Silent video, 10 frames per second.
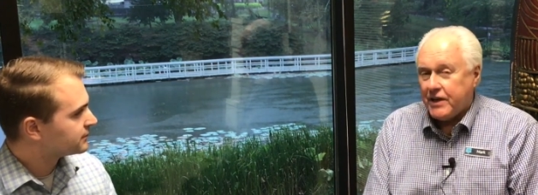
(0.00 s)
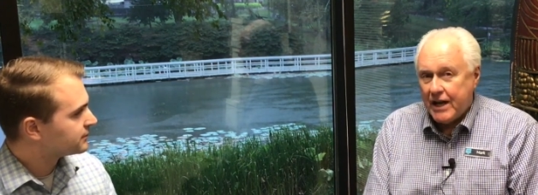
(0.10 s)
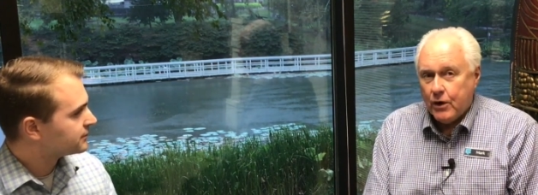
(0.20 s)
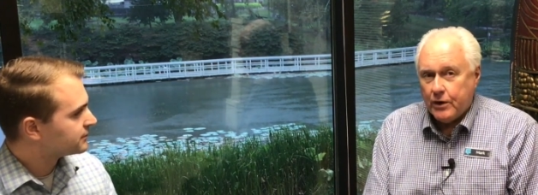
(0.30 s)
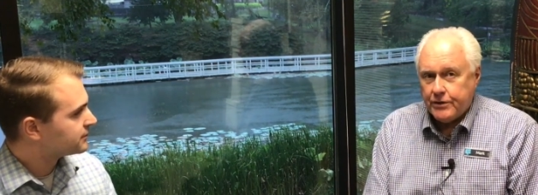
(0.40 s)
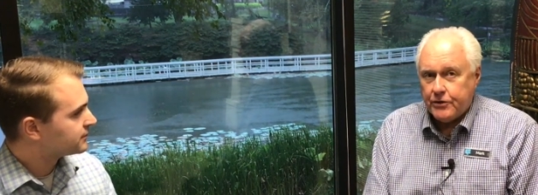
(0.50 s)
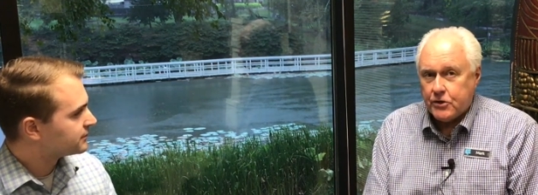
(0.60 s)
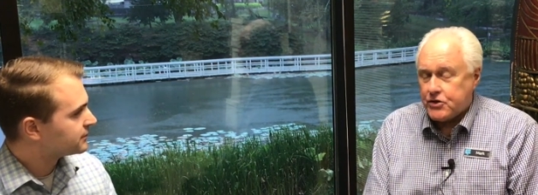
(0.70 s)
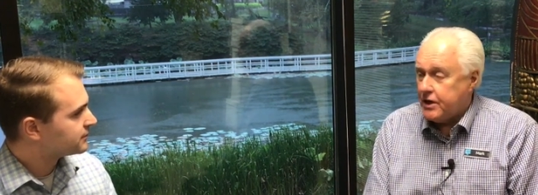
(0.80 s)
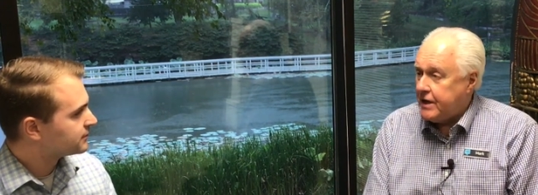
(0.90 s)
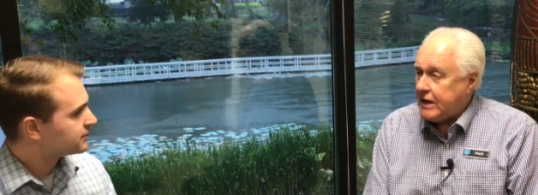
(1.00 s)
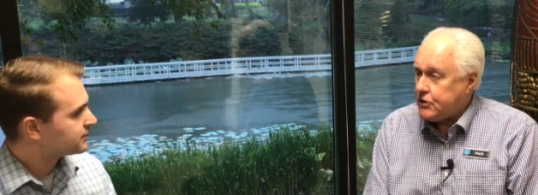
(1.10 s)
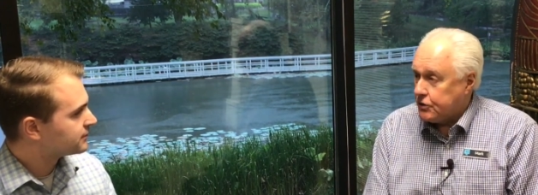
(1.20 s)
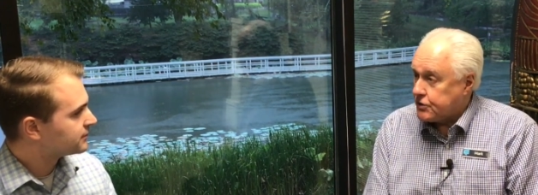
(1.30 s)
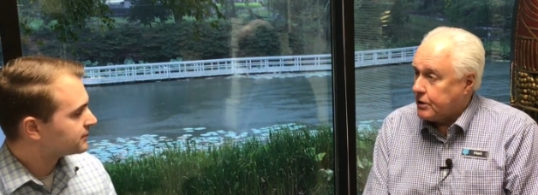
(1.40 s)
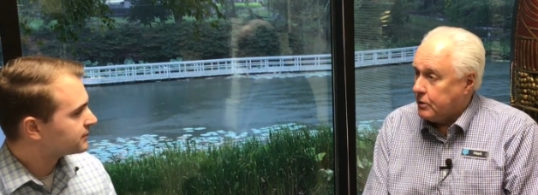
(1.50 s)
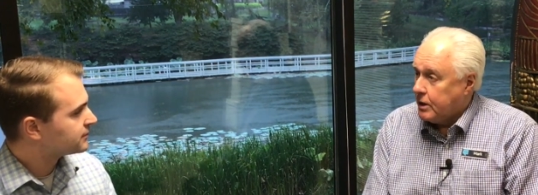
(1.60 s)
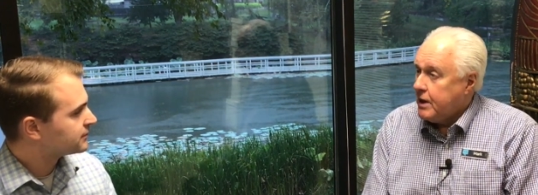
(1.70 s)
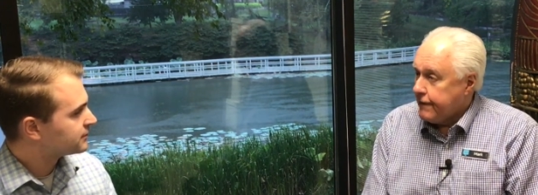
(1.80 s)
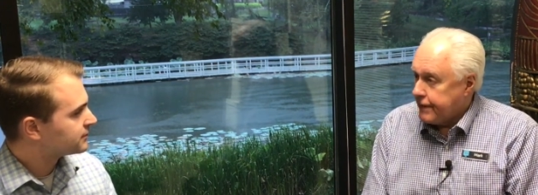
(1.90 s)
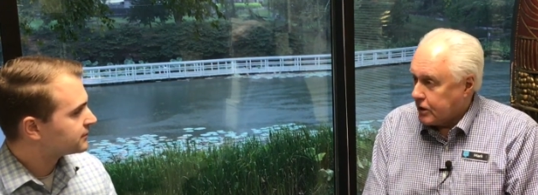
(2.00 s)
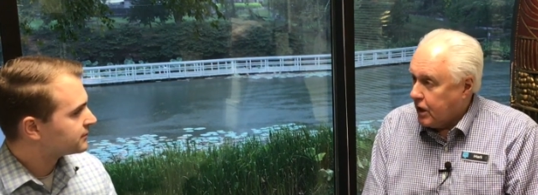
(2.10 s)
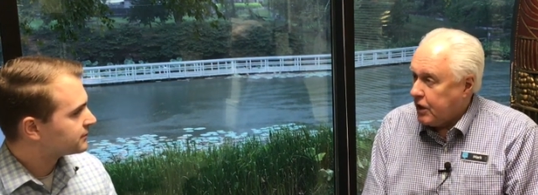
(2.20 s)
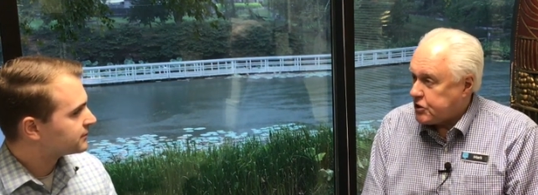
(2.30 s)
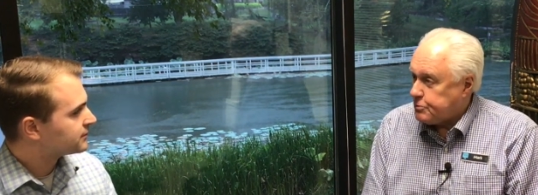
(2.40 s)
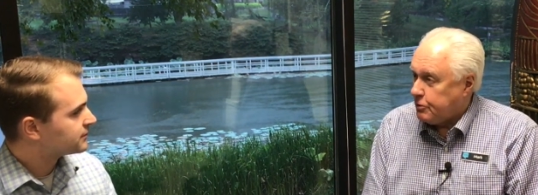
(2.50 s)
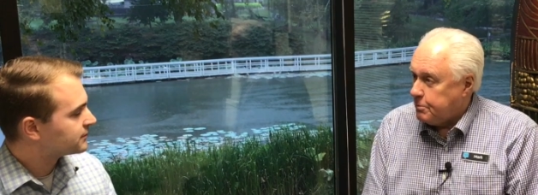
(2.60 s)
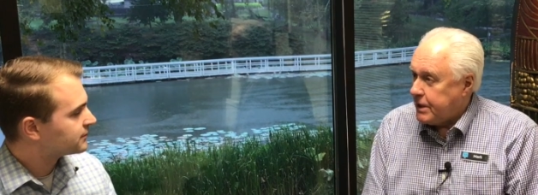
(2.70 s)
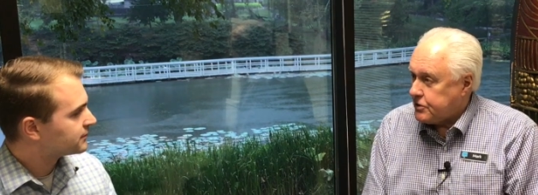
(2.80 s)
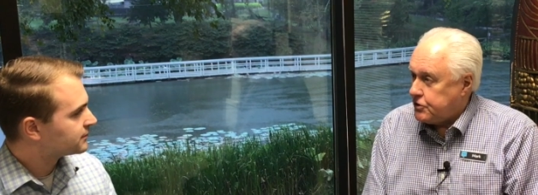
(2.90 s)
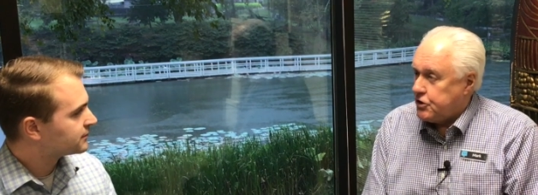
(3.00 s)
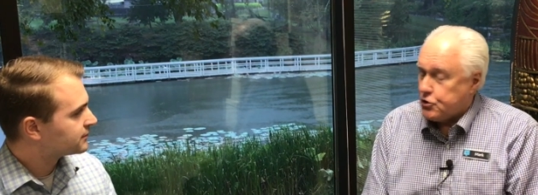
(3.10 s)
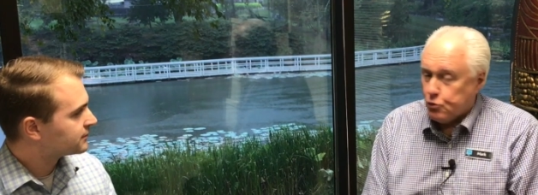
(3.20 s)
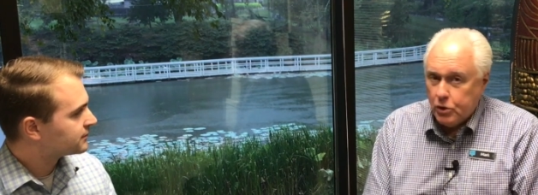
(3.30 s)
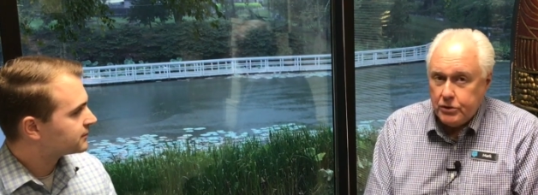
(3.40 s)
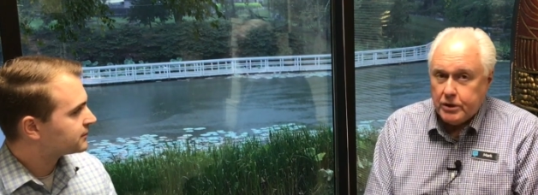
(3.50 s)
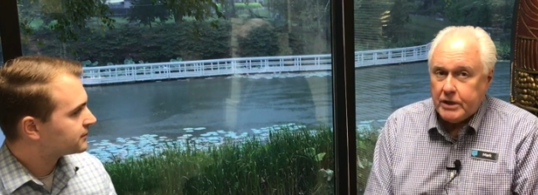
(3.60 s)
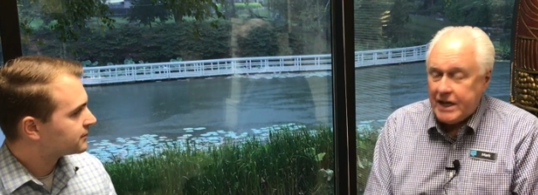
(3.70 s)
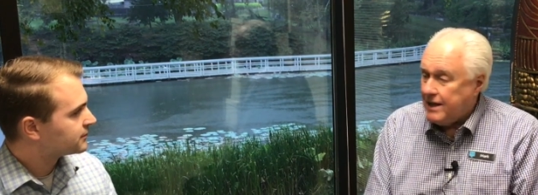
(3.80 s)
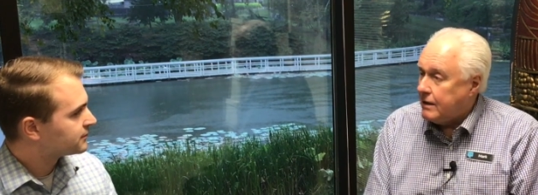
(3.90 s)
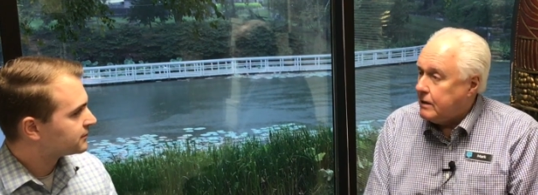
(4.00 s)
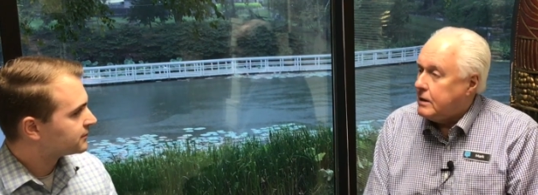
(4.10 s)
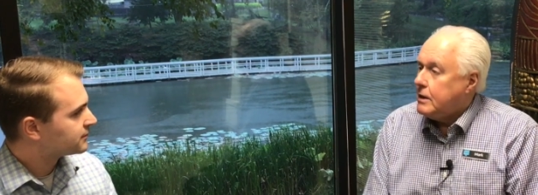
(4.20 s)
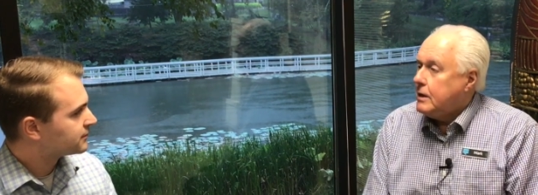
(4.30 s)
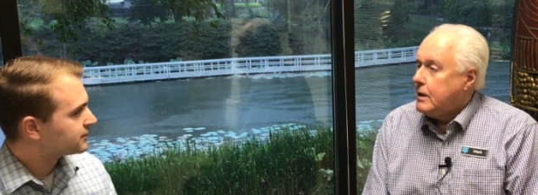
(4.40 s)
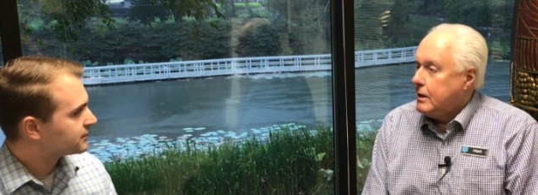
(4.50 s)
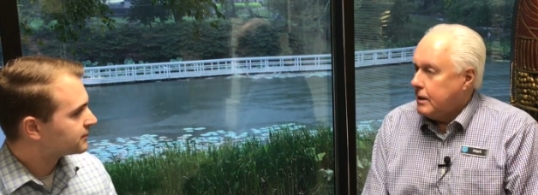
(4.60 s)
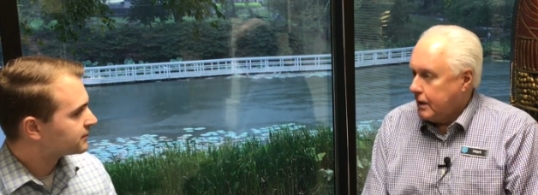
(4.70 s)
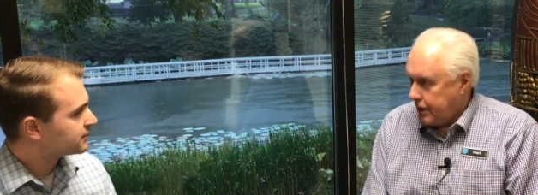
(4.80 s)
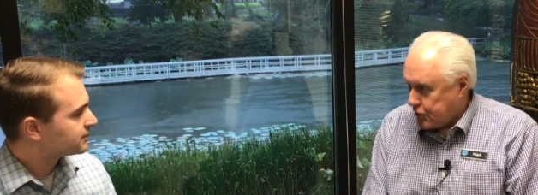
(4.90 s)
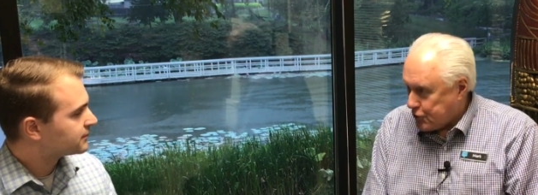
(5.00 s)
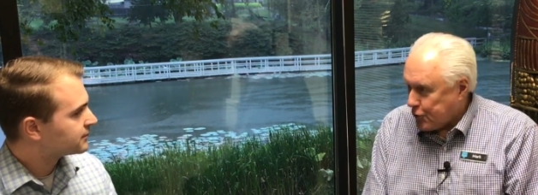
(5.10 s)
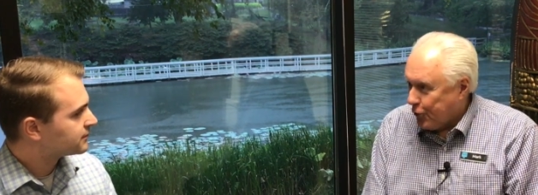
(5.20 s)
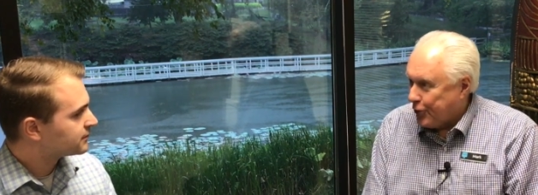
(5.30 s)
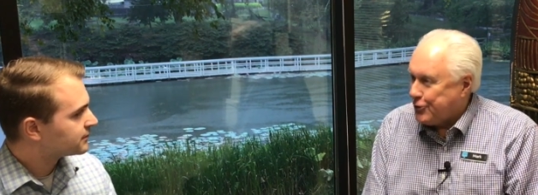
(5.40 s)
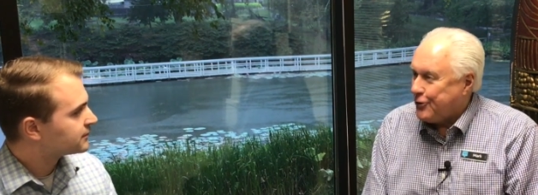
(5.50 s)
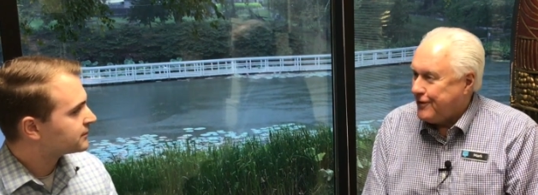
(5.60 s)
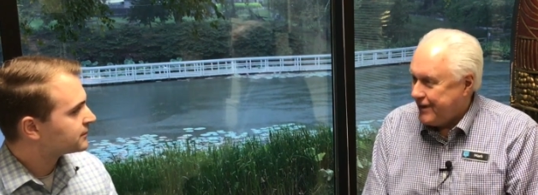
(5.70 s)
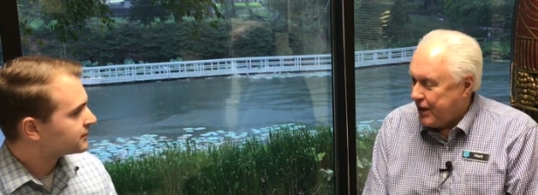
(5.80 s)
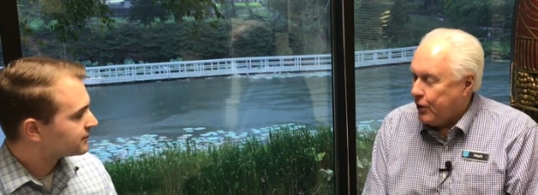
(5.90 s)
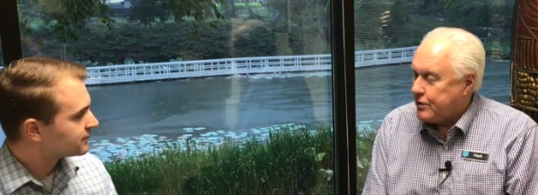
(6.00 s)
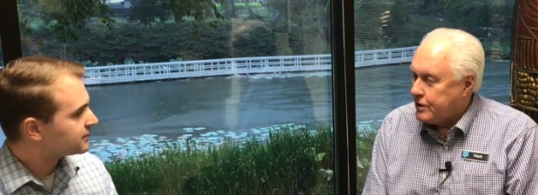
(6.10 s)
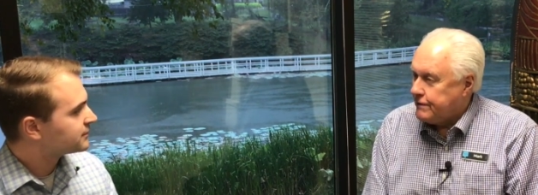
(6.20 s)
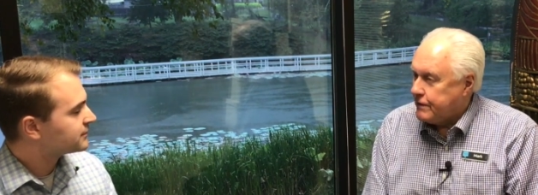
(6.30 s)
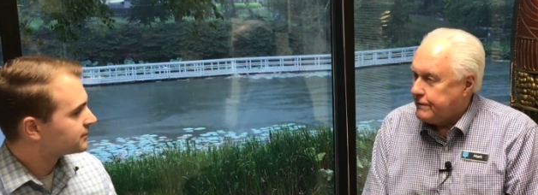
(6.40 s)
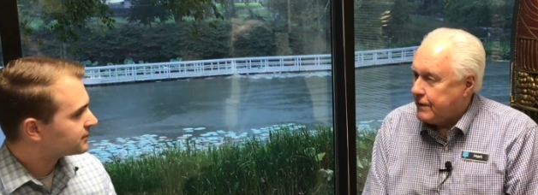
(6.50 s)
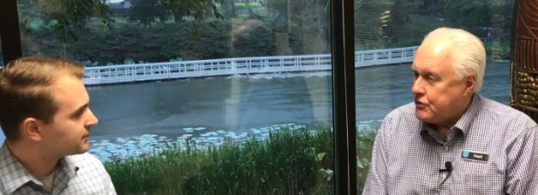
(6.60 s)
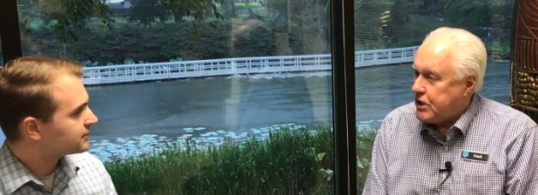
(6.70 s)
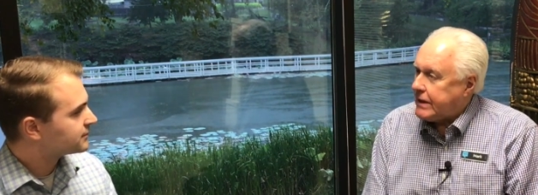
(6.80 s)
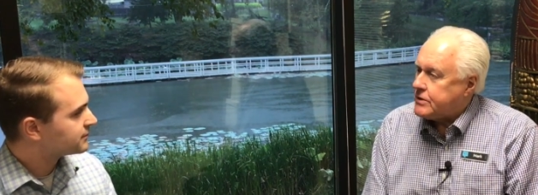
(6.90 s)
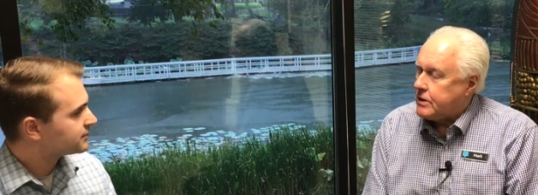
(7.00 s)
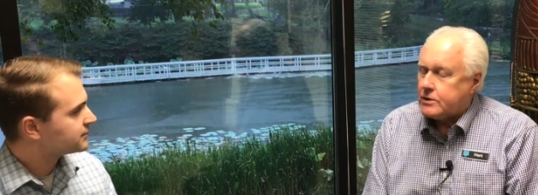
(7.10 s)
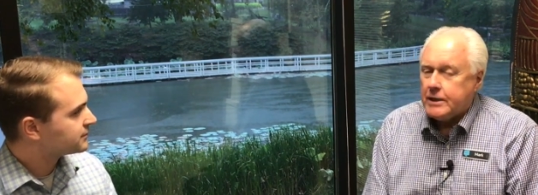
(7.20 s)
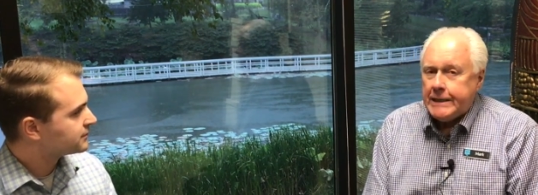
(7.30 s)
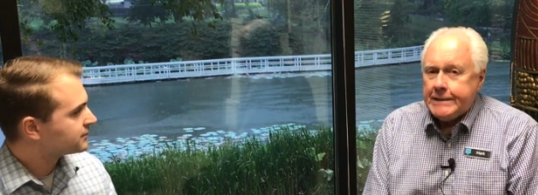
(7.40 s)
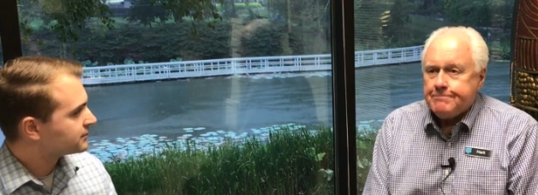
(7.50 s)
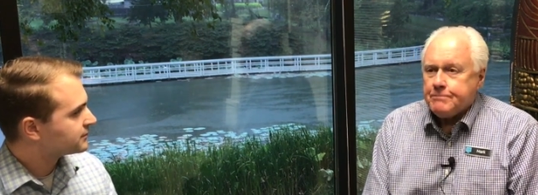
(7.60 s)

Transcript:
Speaker 1: We've inherited their sin nature. So the gospel message is rooted in the historical narrative of, of Genesis.